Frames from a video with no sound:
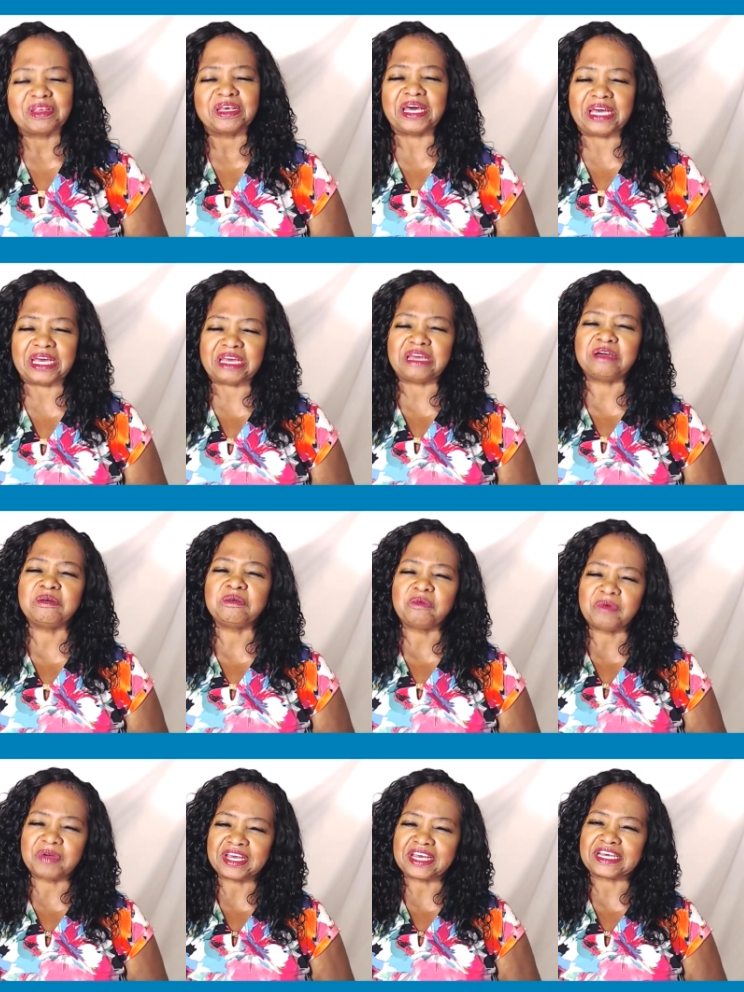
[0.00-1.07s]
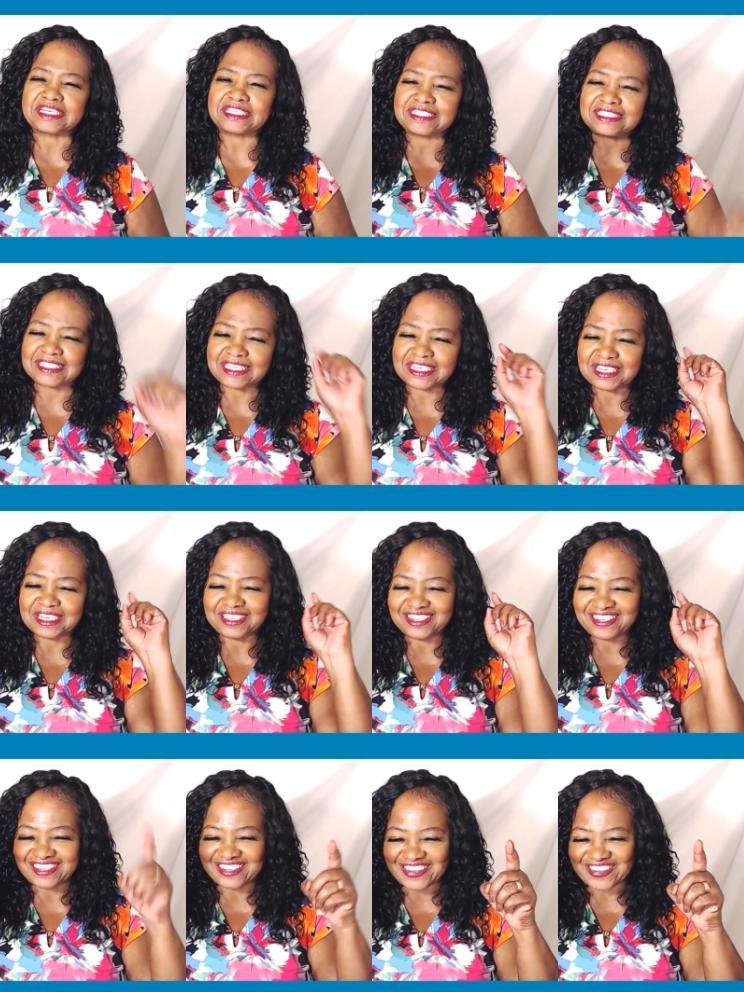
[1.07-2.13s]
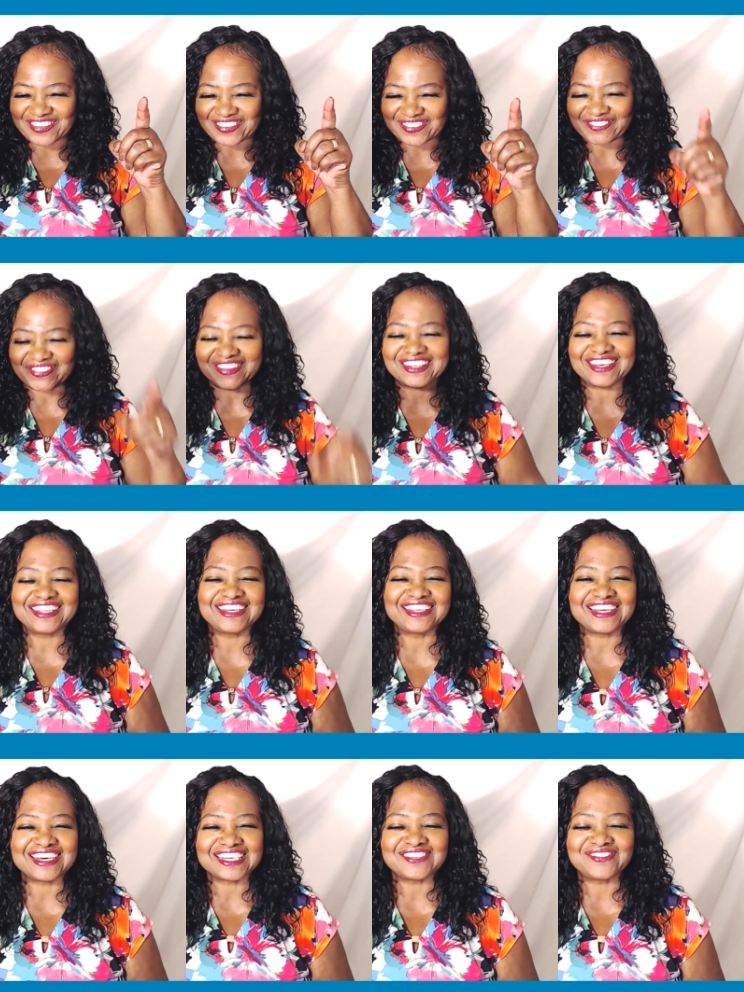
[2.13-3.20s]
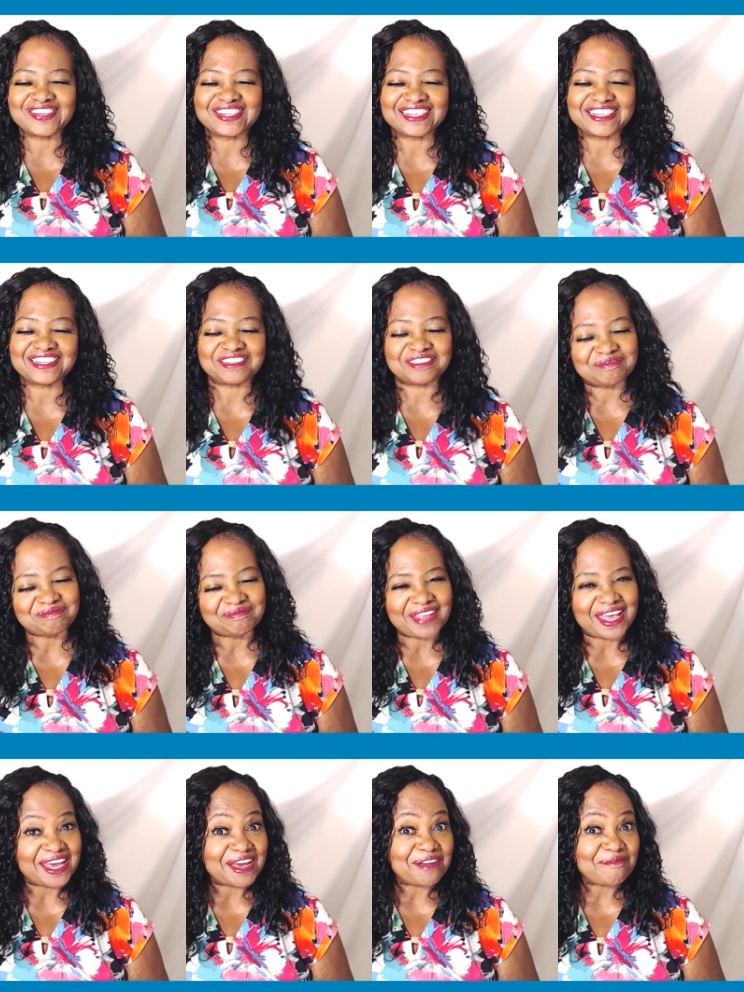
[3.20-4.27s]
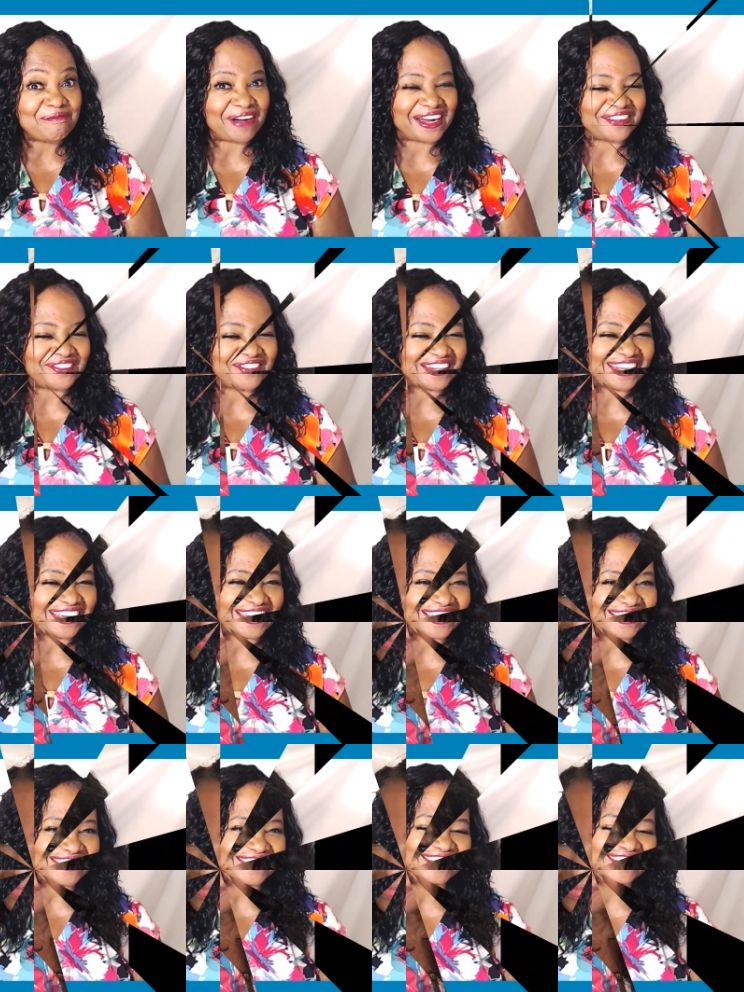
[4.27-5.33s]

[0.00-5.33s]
and we'll see you in the next video. Bye for now.